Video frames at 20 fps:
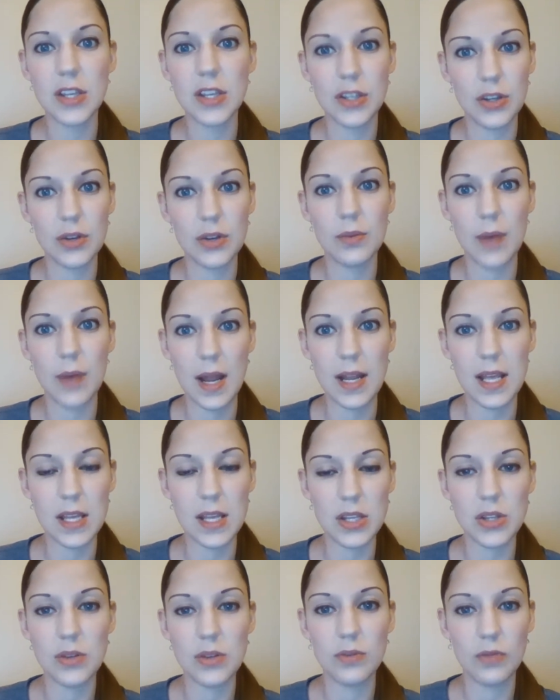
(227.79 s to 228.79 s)
you're ready.
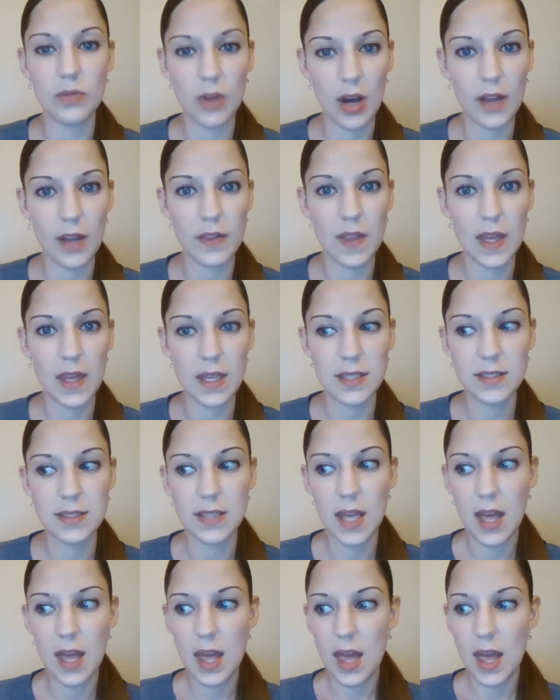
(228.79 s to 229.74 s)
You've got this.